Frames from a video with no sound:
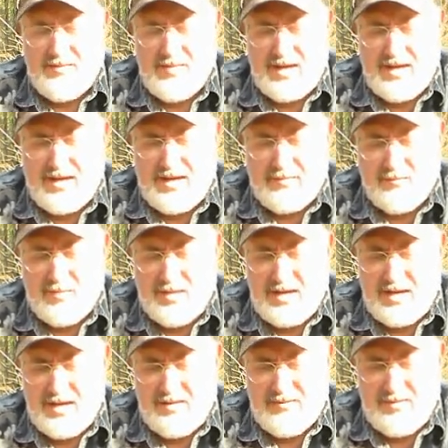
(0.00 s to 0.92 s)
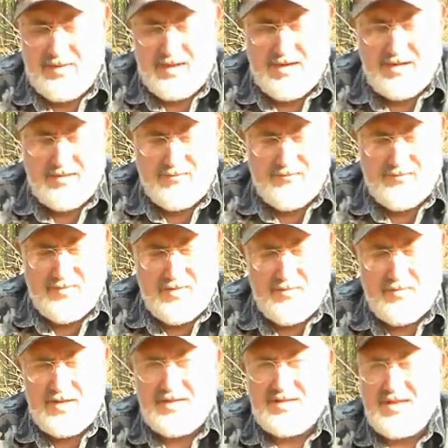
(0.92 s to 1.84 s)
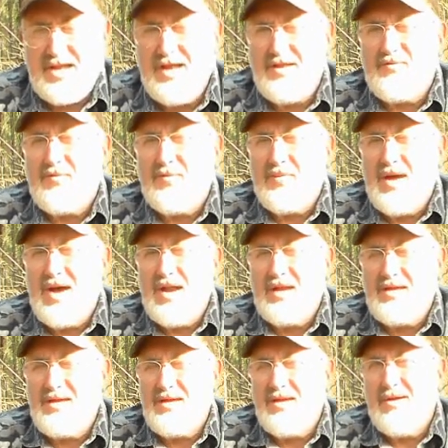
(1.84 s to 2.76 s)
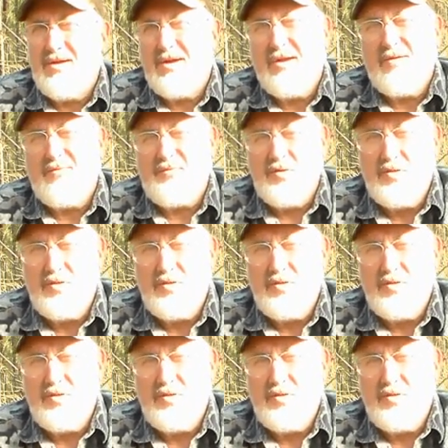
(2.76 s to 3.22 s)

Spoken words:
I mean, we have been fooling with these things for about a year and a